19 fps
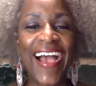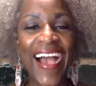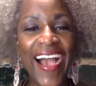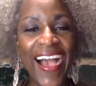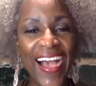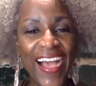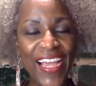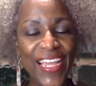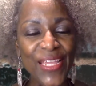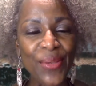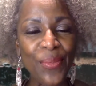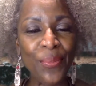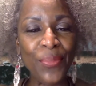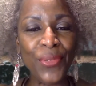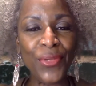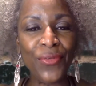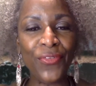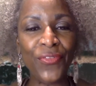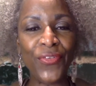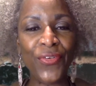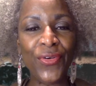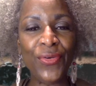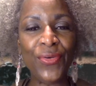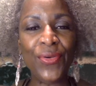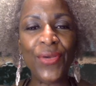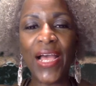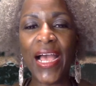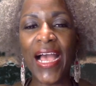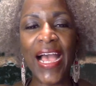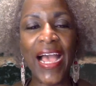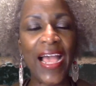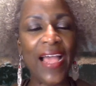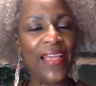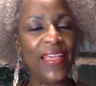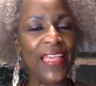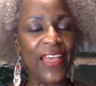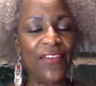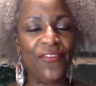I am beautiful. I
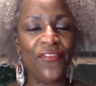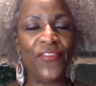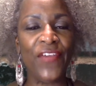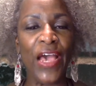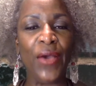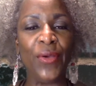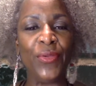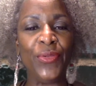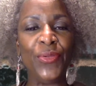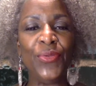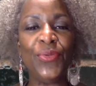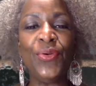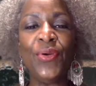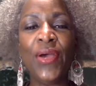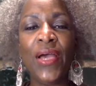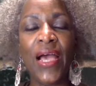have value.